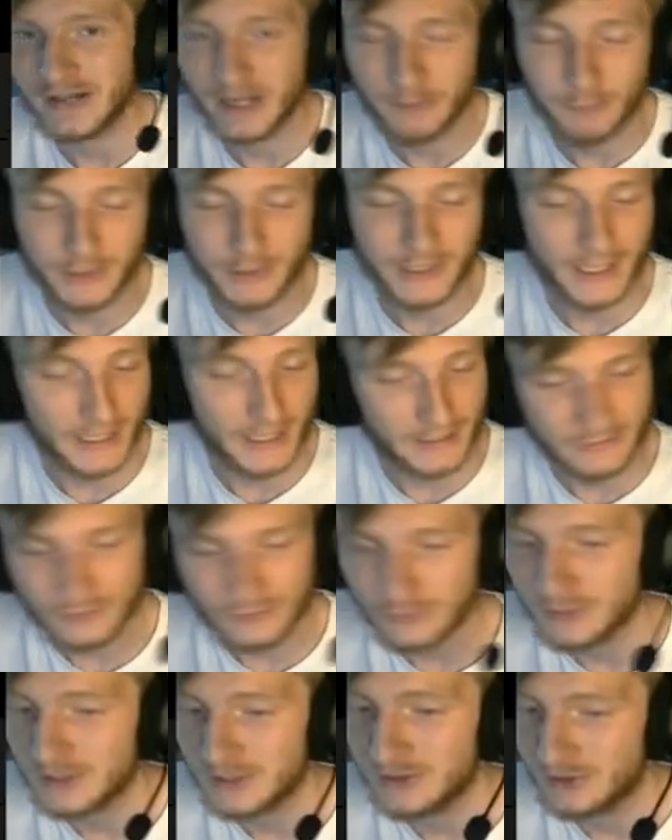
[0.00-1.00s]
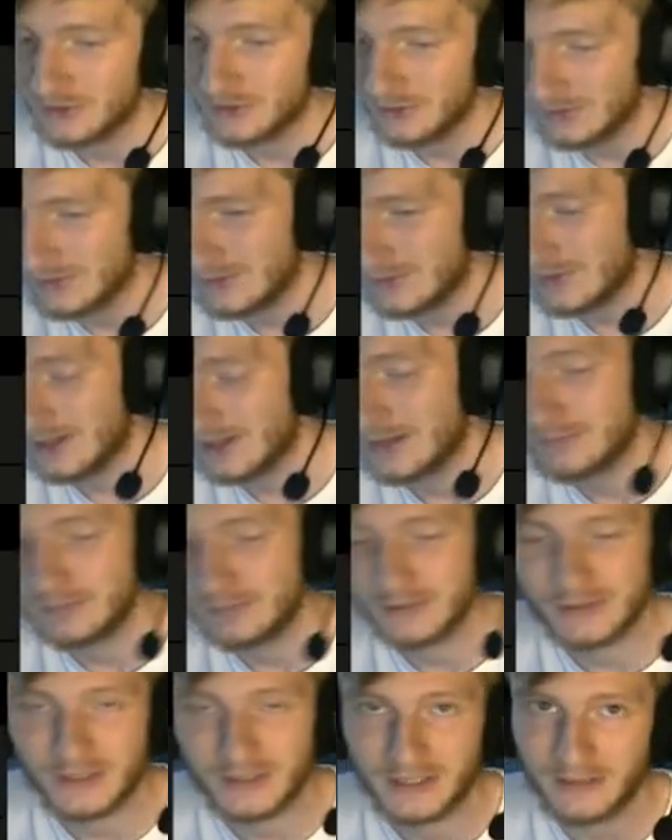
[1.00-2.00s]
I wouldn't ask questions. I'd
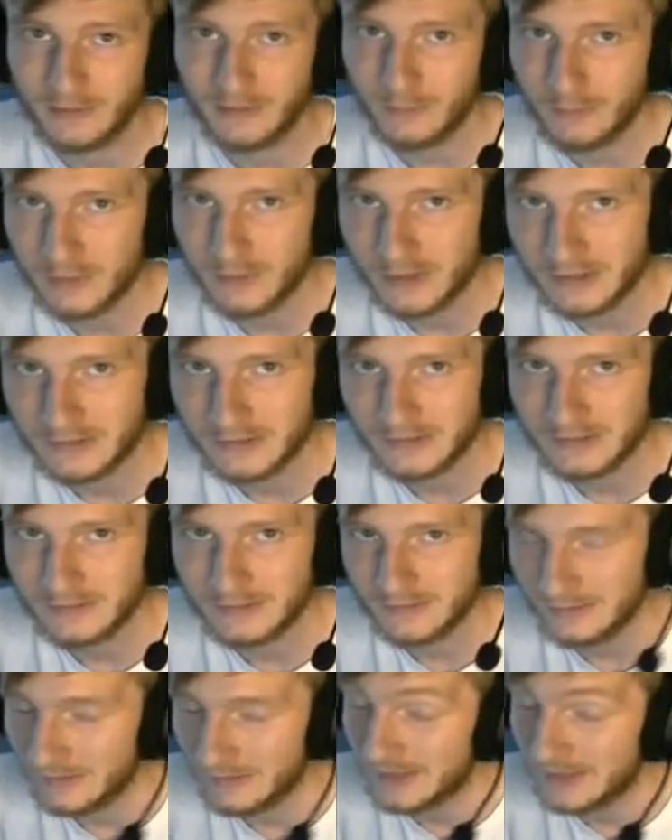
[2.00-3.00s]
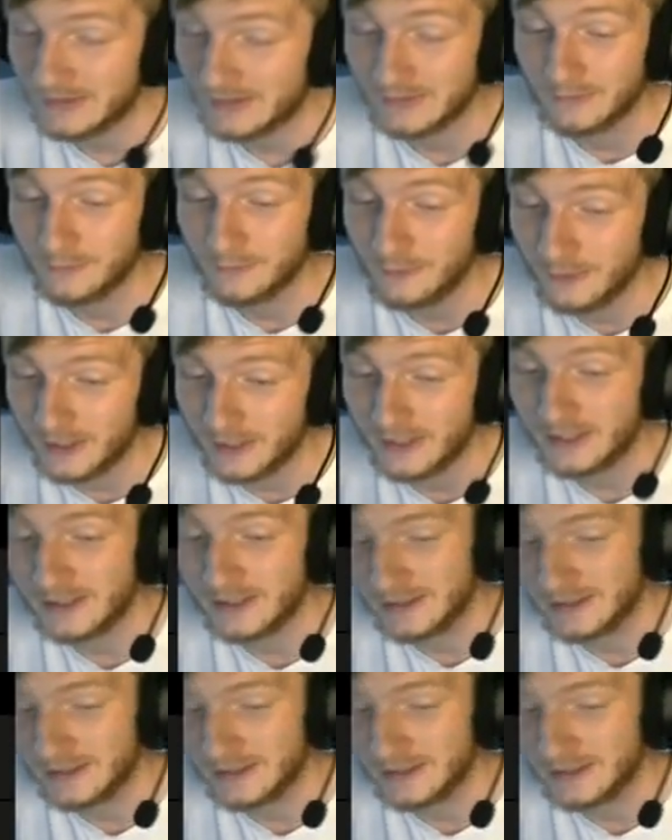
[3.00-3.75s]
be like, well, that's unfair.